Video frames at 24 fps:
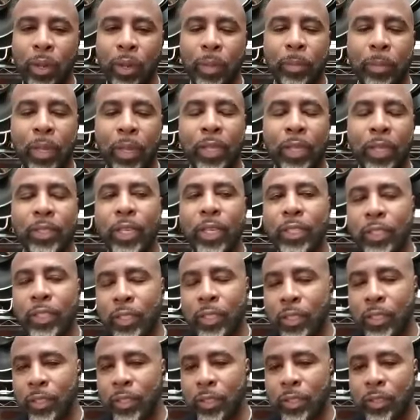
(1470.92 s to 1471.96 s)
but it
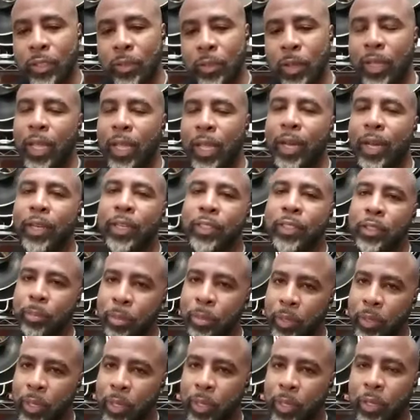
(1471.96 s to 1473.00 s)
teaches a lot of
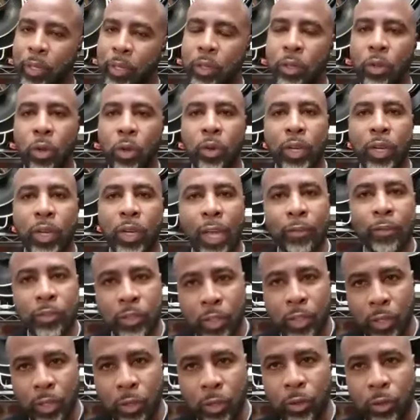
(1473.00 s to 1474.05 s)
discipline, knife
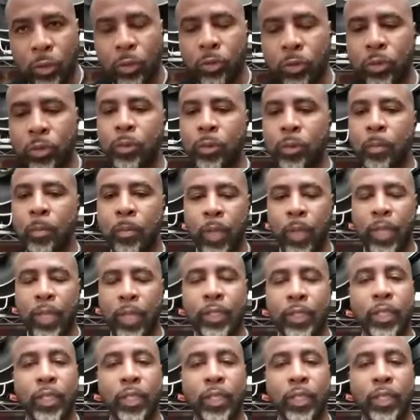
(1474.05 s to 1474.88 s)
skills. It